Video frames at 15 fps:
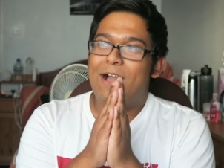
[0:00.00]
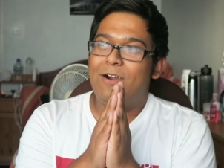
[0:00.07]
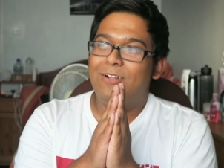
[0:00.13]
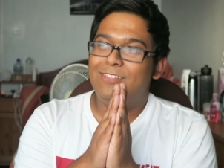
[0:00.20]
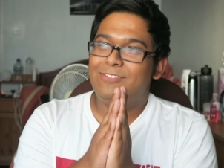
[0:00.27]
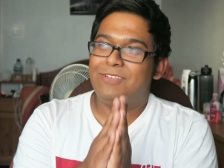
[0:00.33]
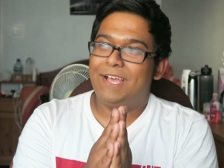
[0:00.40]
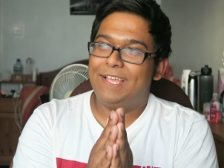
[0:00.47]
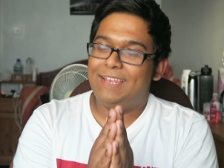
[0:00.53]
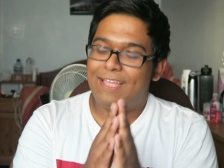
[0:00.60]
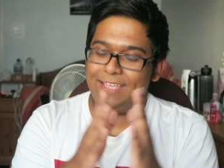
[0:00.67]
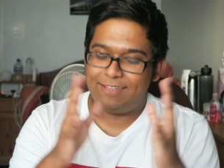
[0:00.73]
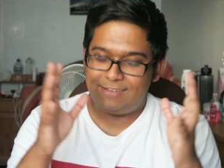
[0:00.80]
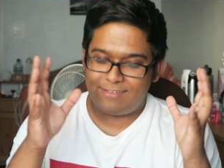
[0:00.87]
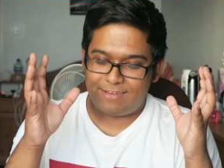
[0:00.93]
Also, I
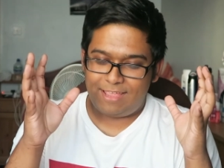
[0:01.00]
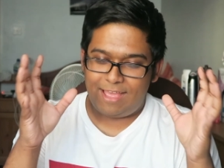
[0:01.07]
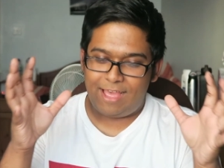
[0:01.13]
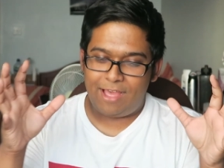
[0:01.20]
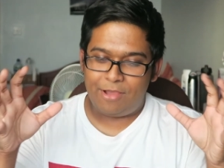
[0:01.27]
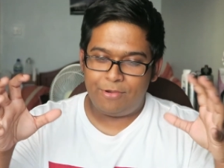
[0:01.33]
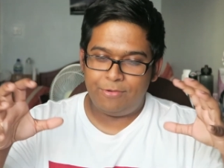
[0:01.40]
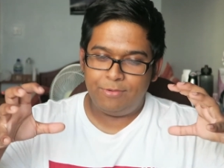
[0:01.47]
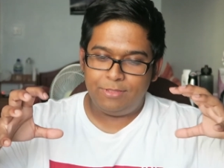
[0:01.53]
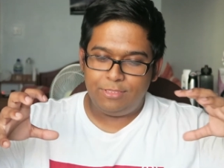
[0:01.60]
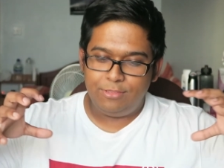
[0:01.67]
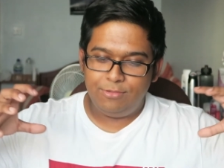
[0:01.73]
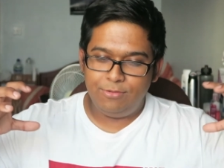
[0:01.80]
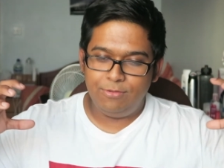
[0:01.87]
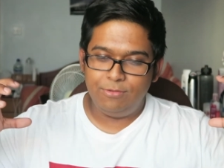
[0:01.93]
liked how
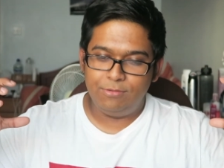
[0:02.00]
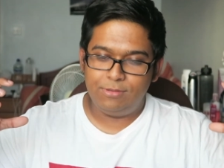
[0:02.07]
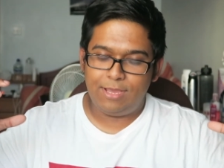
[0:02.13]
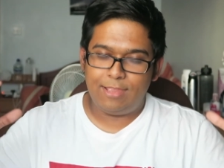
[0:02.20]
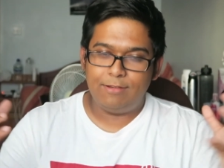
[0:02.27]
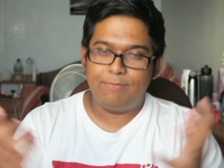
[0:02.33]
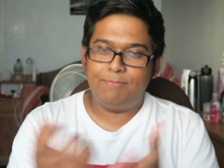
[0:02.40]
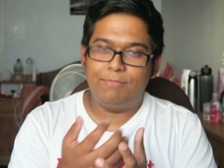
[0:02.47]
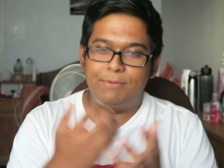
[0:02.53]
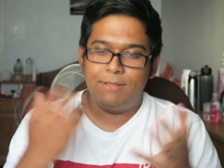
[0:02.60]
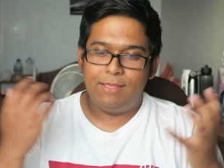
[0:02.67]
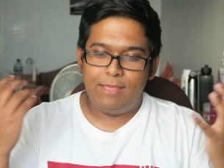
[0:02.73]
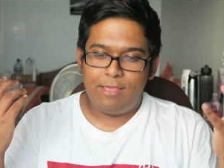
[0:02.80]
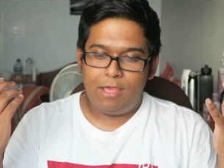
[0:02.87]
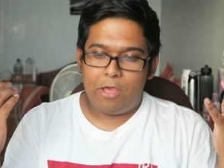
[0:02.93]
you kind
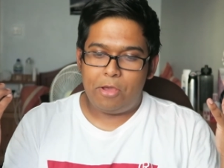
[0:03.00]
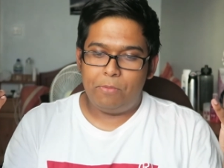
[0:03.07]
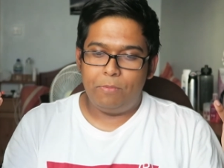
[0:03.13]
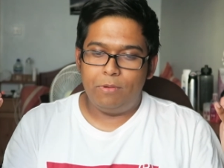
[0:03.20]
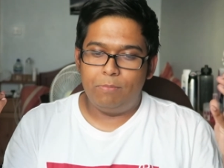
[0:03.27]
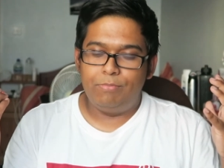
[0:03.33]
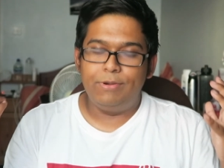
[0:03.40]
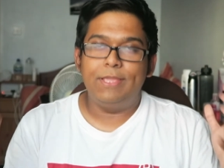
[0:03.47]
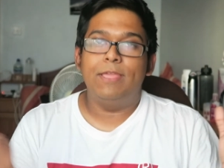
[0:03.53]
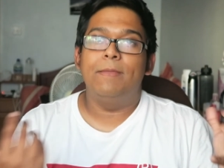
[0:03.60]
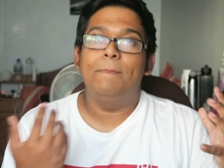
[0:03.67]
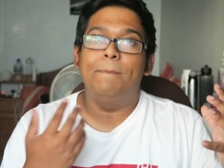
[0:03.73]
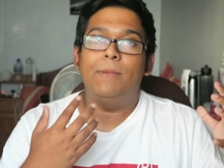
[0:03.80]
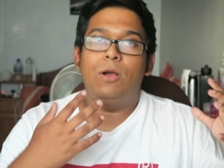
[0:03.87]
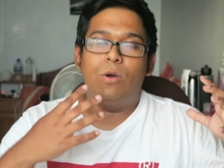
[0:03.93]
of were
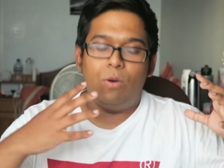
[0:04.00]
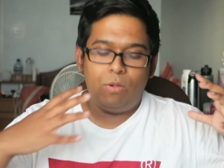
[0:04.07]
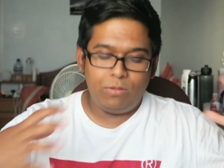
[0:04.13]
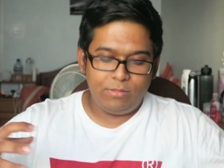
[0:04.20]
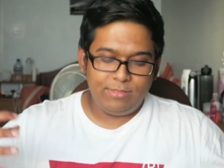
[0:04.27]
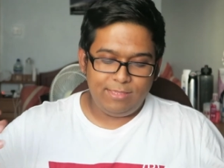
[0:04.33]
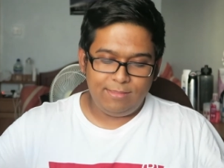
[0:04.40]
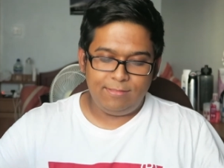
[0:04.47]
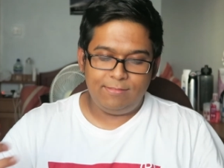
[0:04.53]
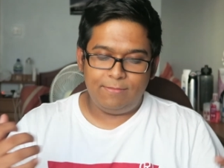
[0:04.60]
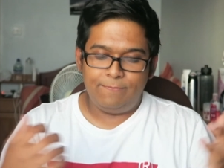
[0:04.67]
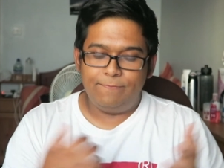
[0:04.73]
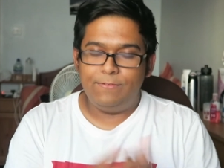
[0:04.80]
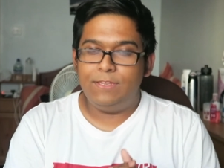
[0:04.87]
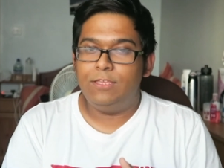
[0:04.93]
bringing all these
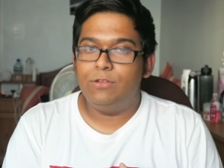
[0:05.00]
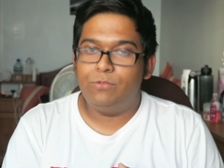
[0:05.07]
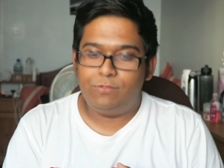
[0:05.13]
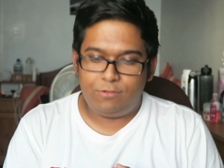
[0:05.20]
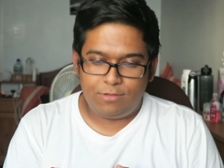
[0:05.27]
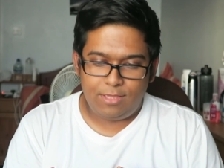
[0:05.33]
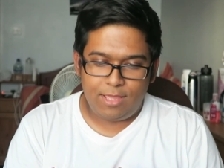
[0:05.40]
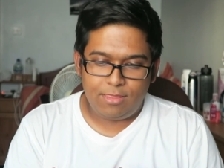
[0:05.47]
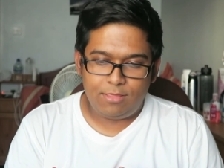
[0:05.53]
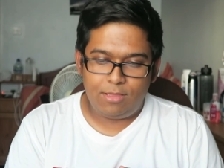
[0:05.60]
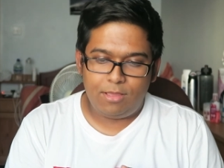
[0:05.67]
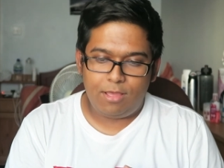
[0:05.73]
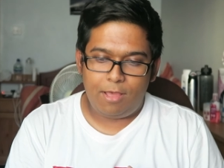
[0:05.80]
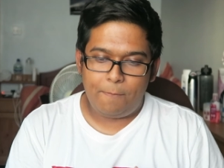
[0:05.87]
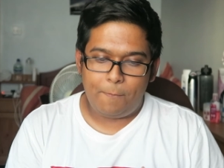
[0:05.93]
videos
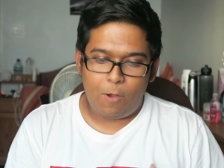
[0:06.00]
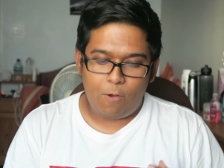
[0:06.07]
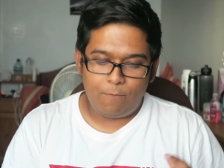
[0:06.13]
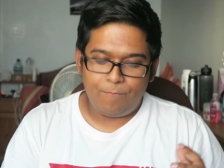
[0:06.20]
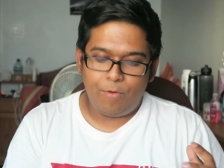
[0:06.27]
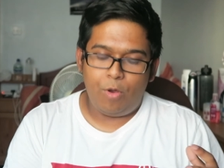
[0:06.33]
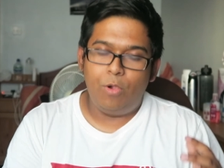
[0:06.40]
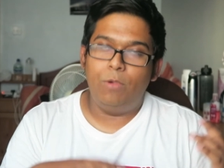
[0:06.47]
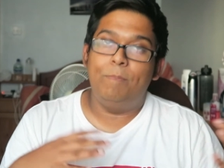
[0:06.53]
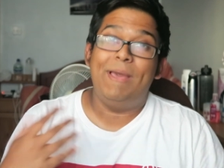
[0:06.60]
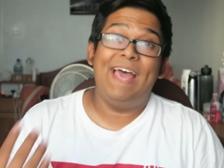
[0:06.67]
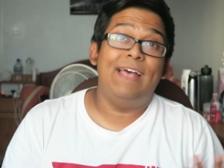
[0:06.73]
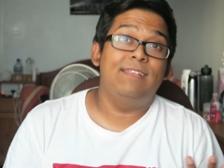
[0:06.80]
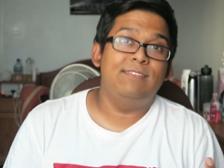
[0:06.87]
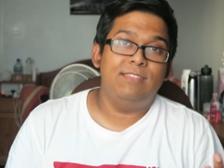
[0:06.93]
together of all
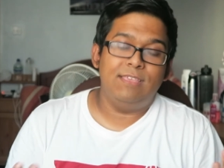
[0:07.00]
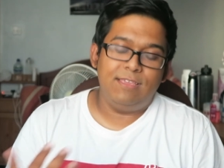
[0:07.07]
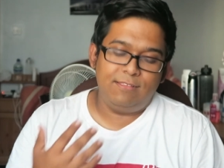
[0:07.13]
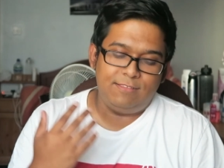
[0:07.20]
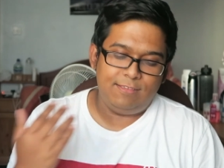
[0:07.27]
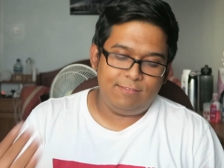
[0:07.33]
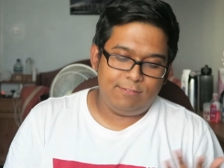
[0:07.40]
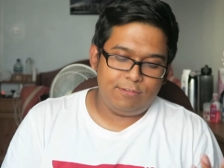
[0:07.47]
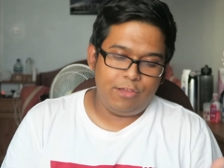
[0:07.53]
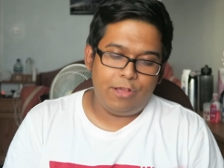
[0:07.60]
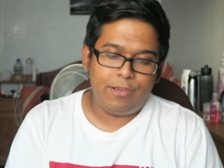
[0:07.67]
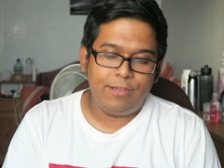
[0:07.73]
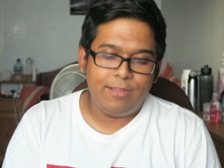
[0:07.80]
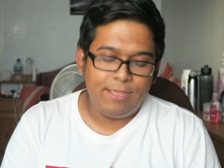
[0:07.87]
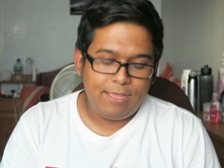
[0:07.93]
past things he's
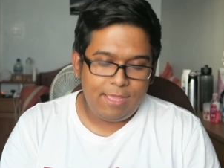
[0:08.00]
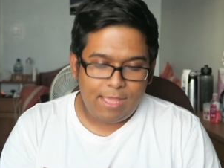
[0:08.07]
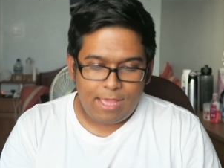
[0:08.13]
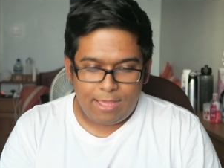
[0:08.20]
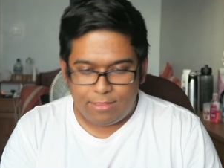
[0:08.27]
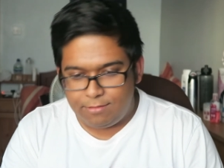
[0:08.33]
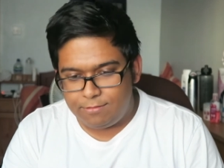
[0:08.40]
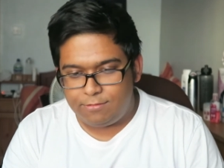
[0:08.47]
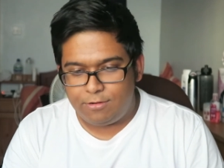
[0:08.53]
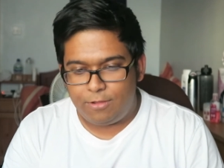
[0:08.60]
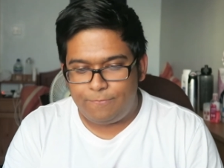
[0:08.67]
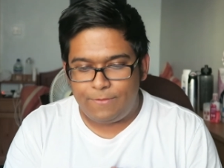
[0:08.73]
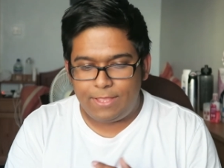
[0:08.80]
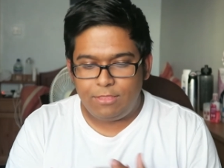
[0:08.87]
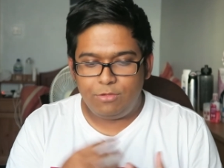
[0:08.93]
done and
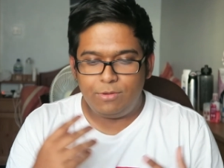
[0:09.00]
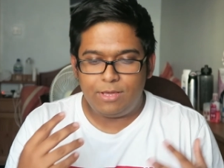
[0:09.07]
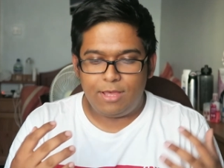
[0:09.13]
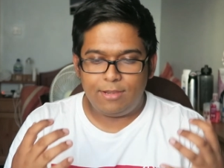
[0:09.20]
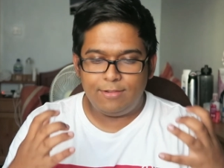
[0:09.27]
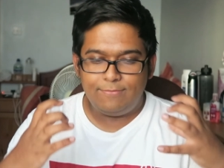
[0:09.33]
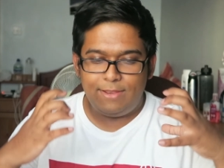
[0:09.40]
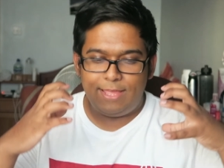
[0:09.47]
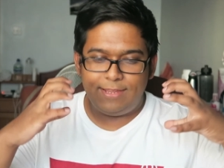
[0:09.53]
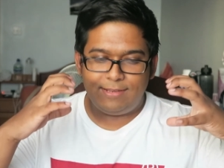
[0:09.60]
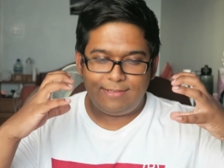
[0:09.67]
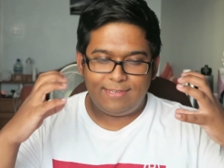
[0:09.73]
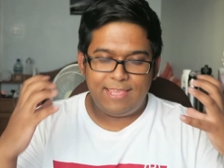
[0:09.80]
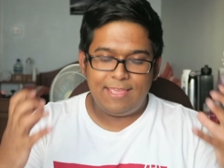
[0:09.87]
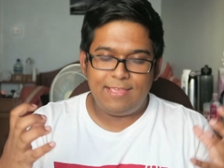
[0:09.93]
stuff, and you were kind of
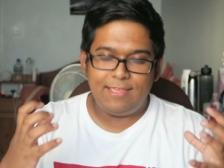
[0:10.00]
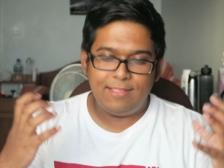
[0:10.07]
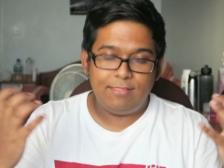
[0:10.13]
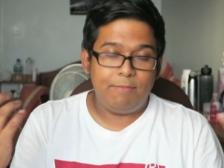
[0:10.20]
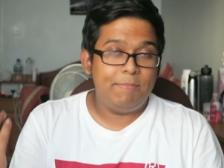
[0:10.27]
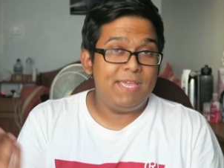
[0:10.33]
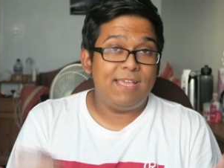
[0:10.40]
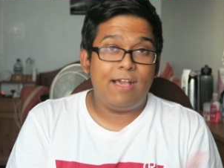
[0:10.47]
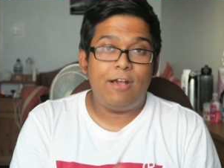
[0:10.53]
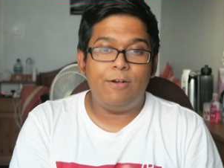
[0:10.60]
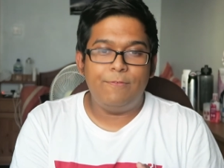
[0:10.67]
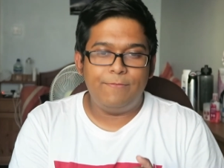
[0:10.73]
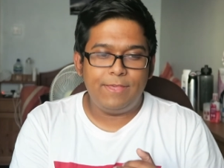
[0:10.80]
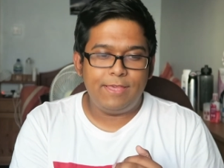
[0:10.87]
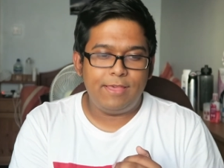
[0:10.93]
like taking the mick
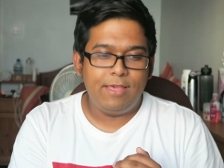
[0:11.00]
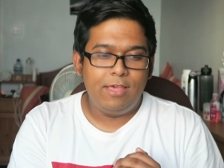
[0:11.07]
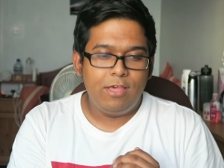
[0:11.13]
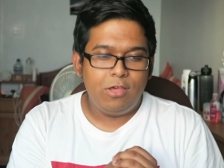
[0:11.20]
out of it,